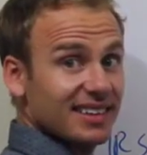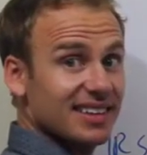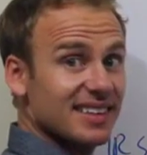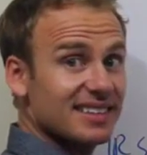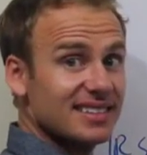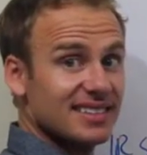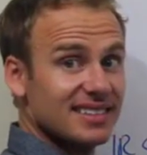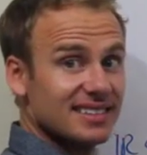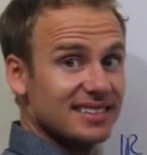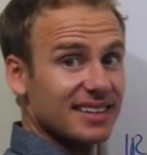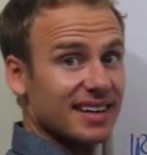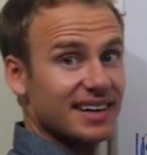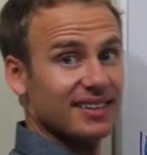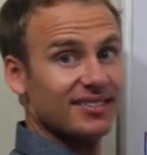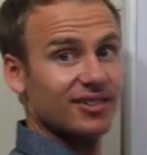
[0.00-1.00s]
let's just
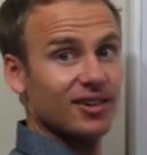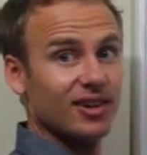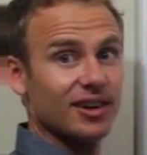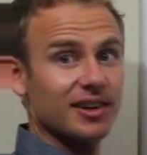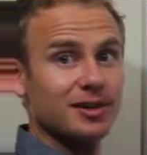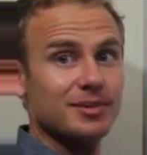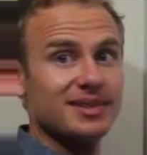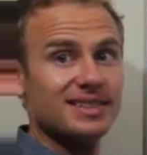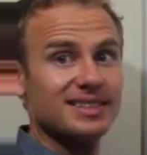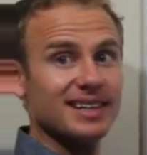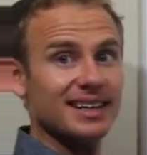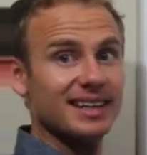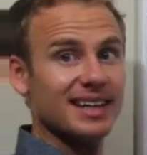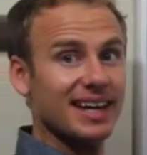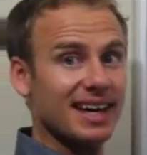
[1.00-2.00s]
say, for argument's
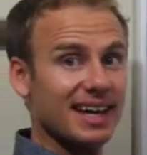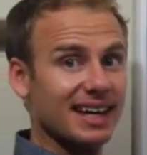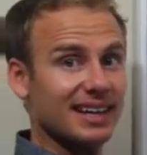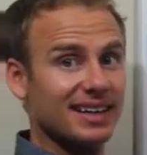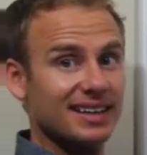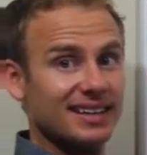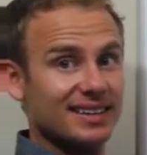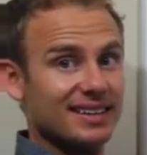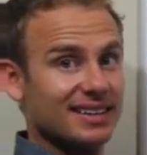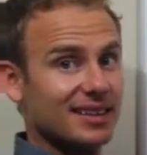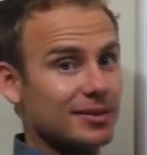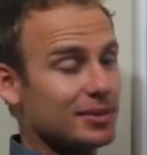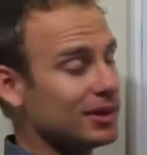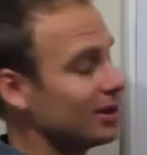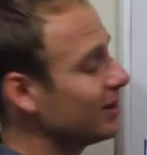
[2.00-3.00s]
sake, heck, the
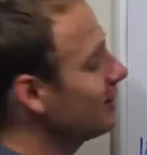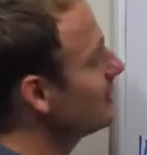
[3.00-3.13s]
computer